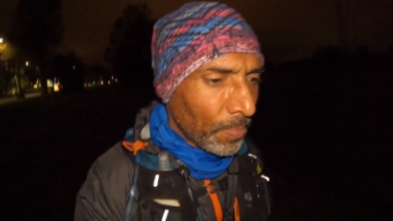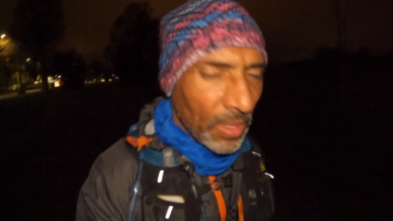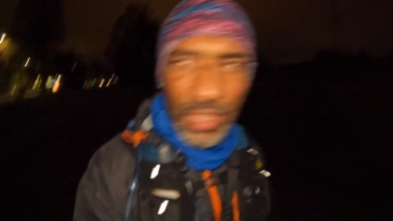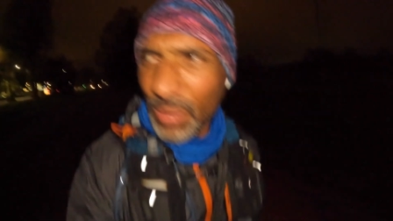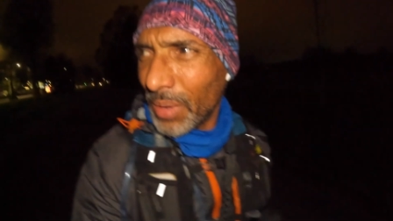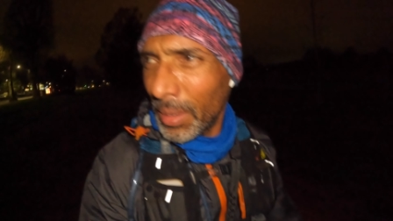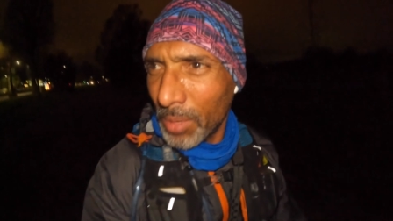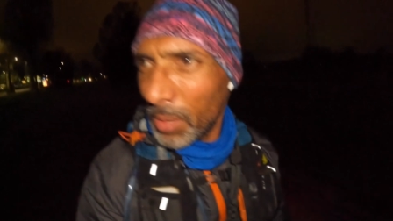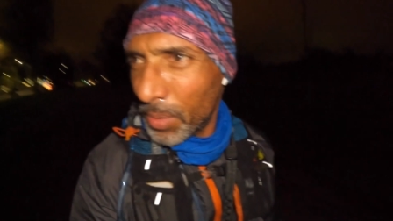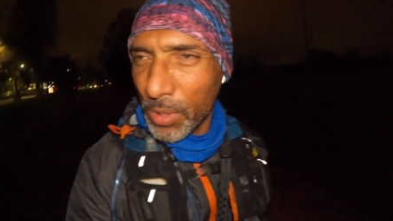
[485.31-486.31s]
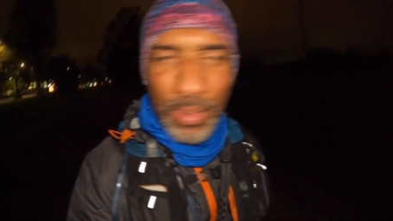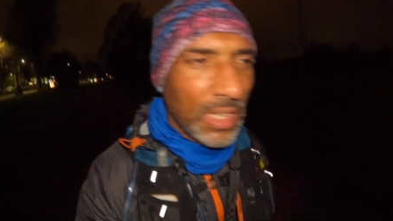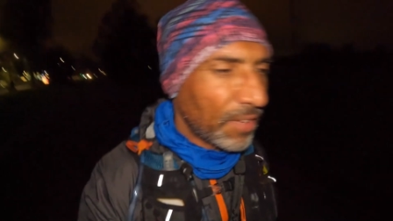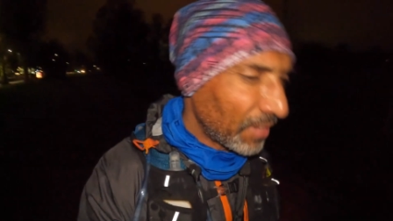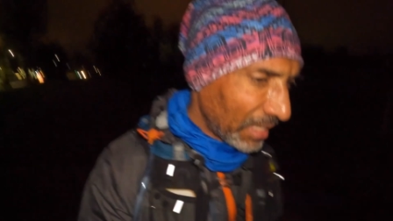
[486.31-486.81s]
So I am going to push
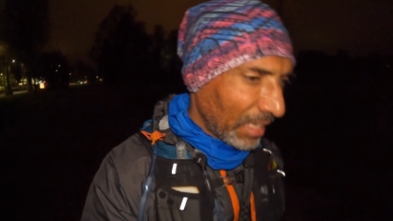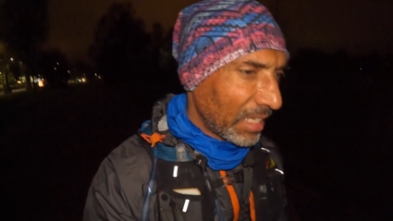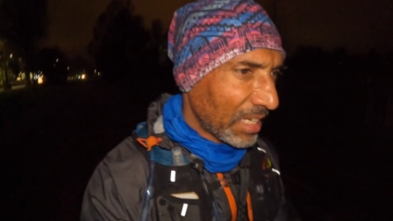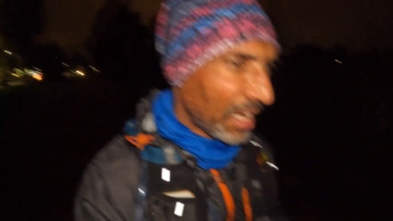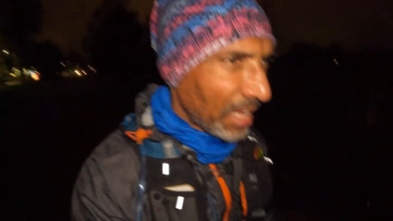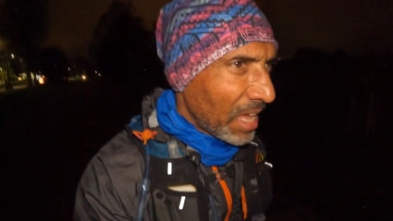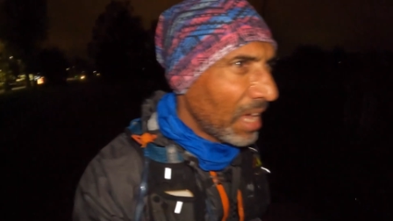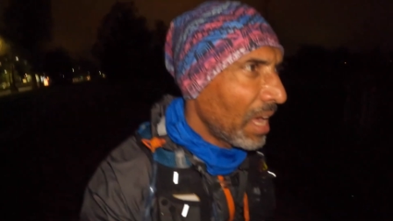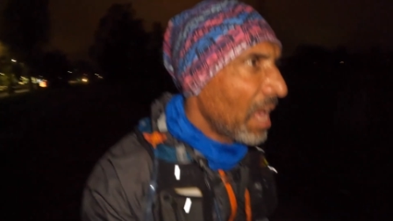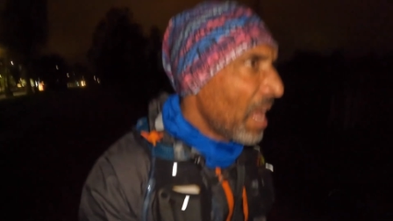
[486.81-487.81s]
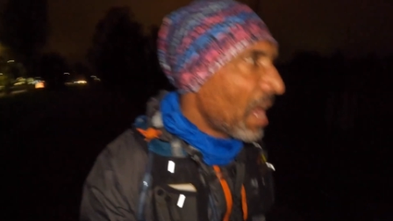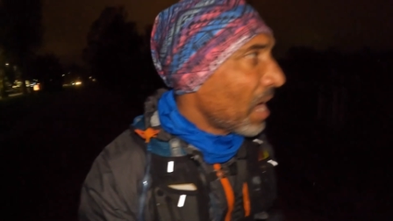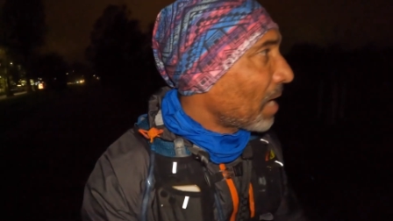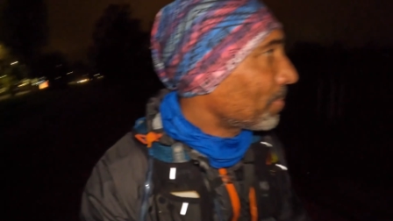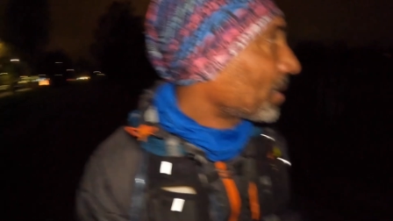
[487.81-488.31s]
myself a little today.
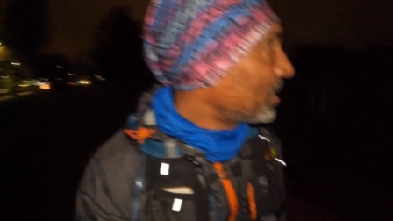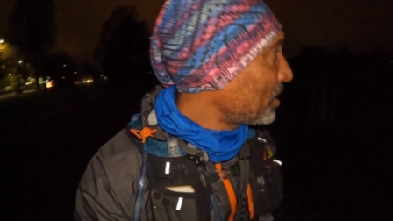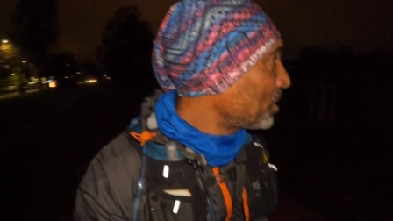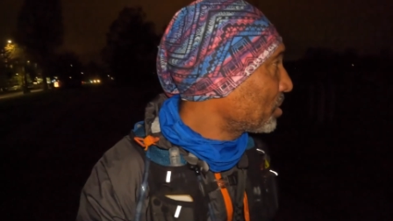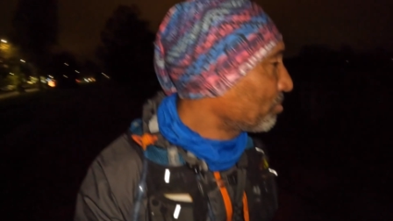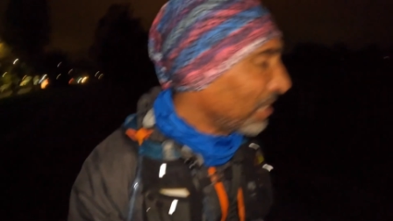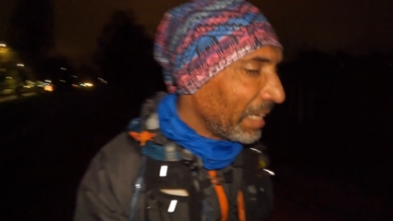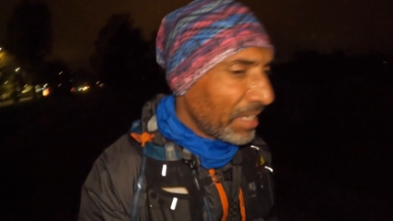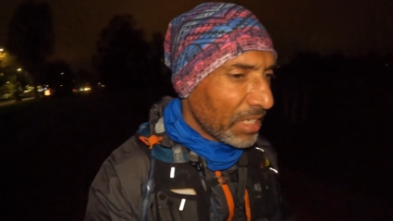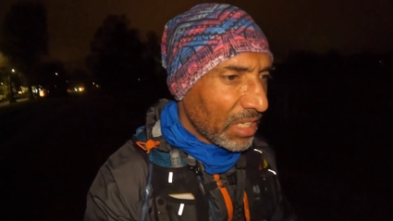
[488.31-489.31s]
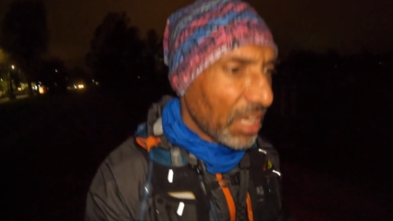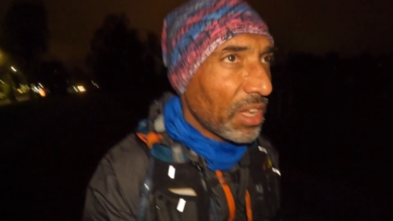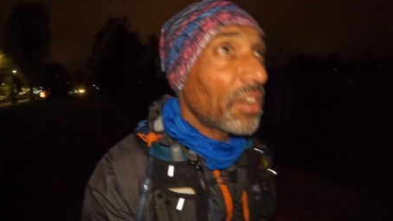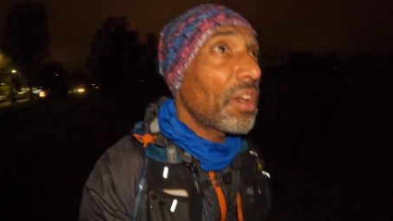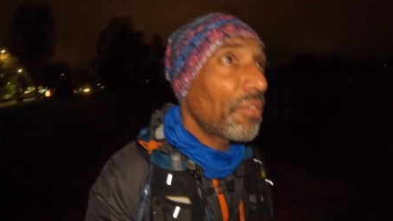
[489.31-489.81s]
The conditions are really nice,
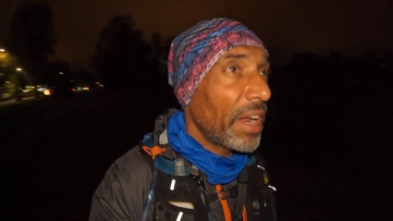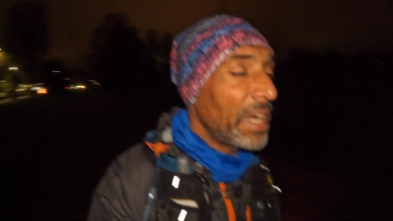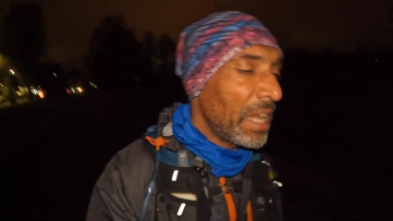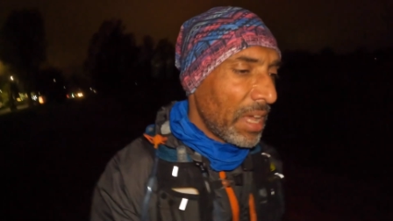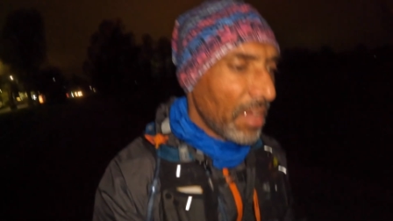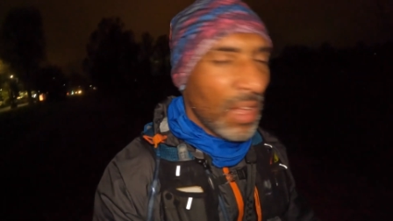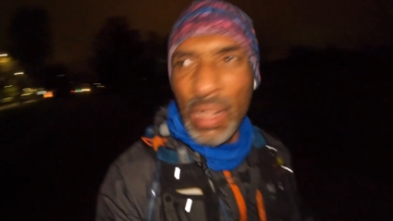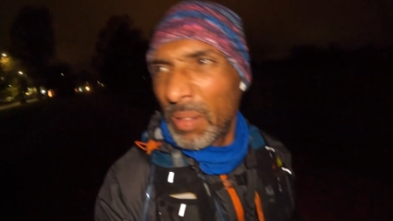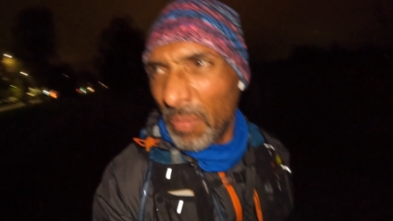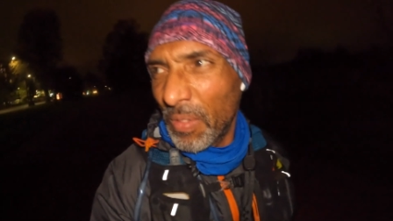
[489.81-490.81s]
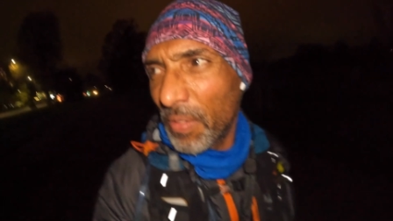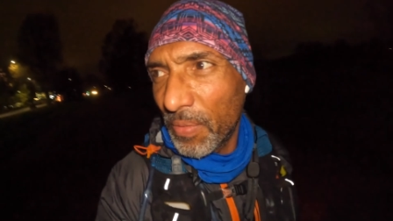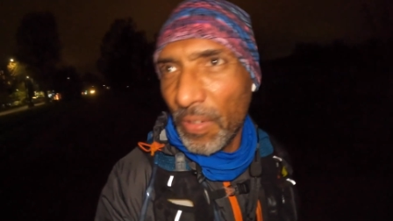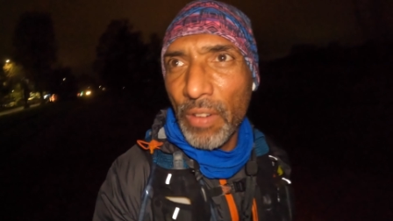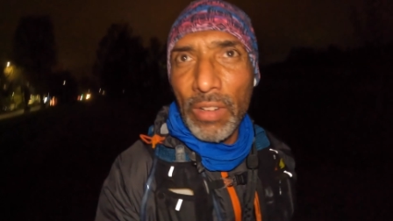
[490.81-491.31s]
no rain,
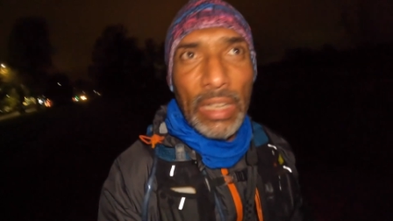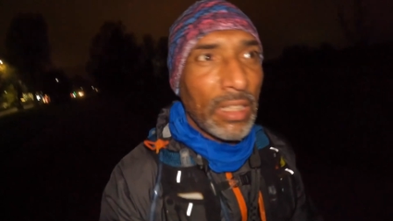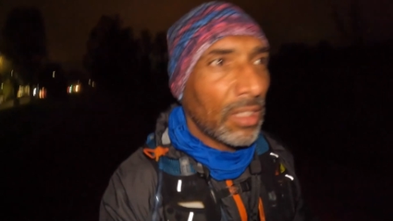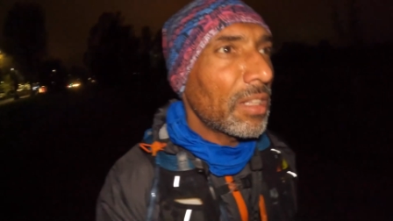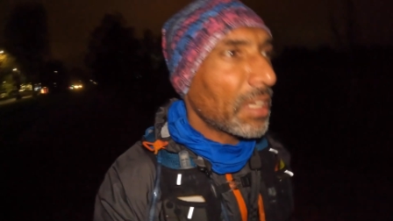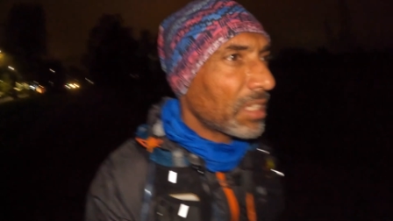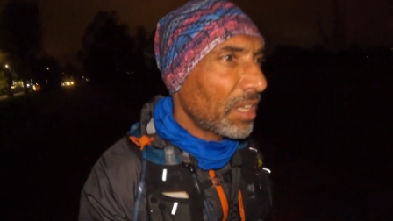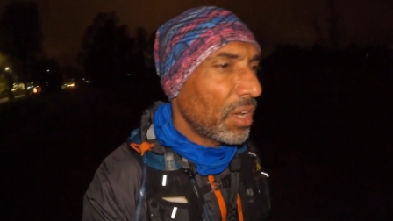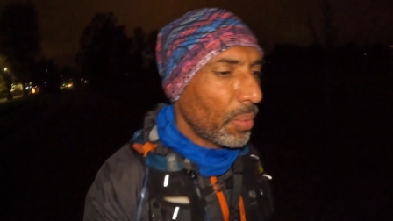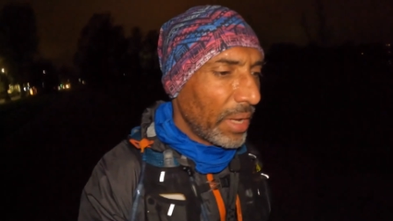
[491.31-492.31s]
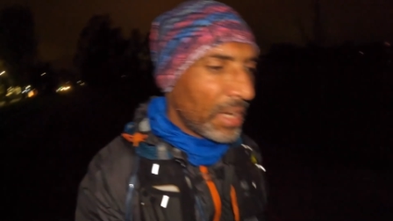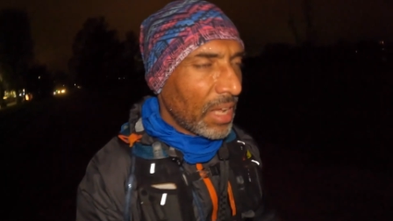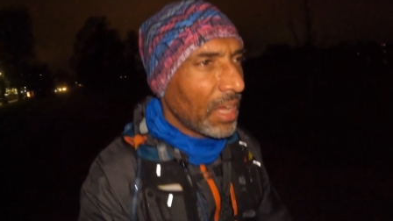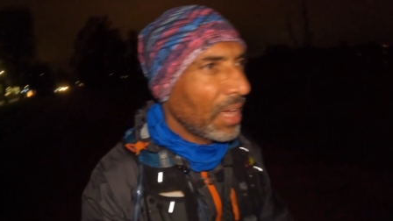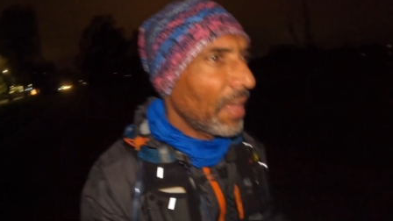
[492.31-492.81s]
very little, next to no wind,
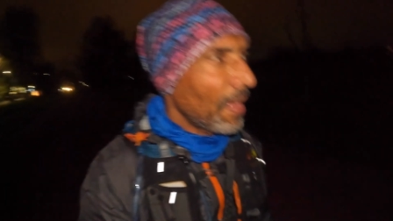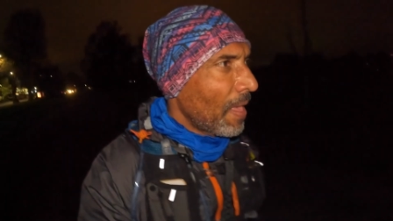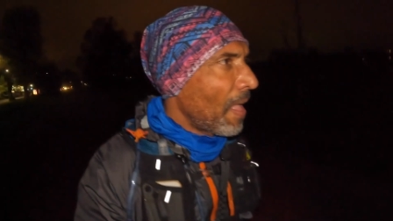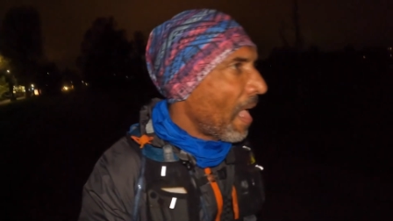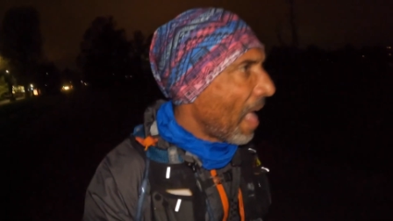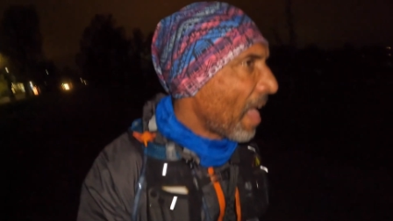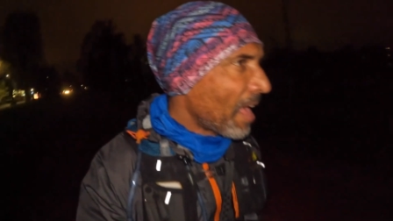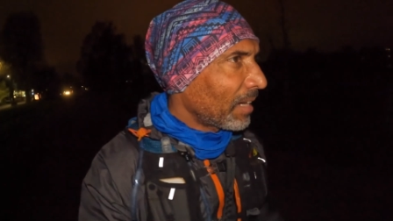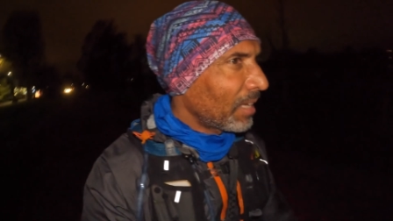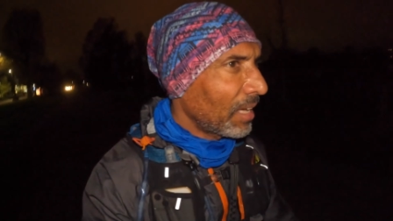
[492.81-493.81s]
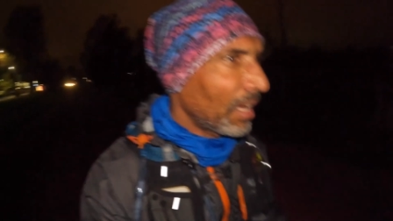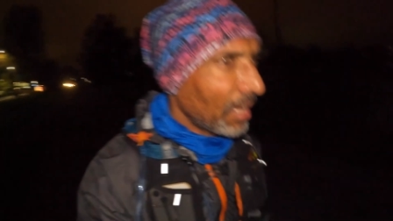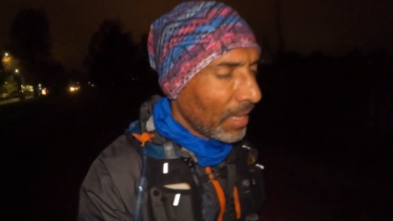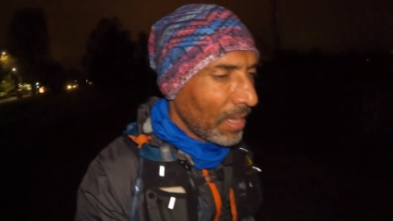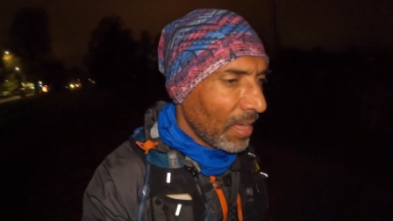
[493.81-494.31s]
and
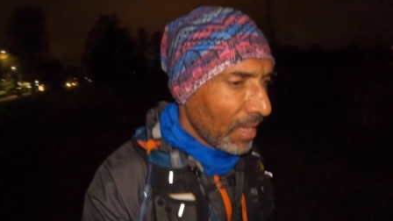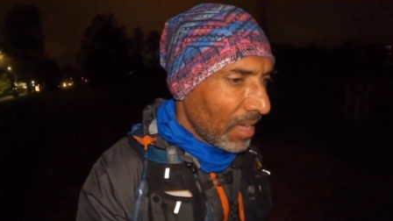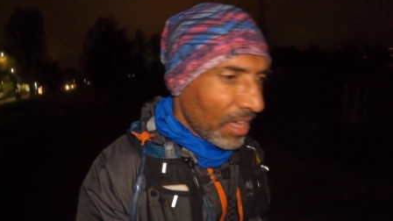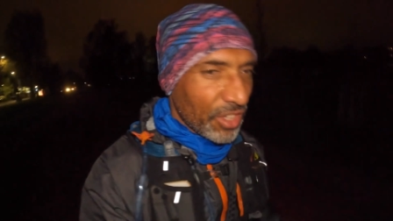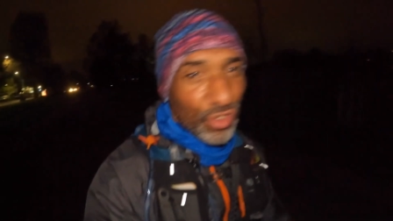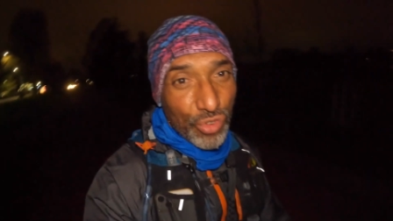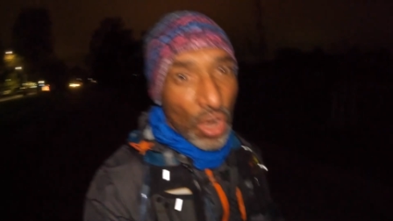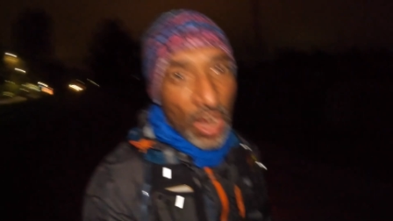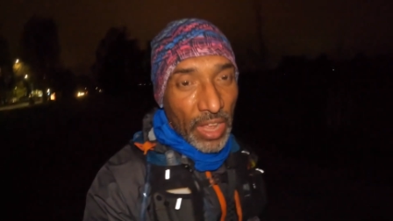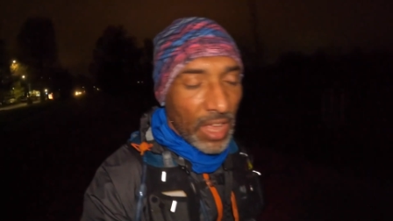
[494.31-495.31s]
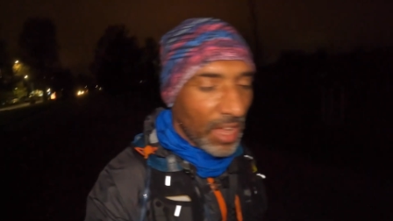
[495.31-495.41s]
it's dry.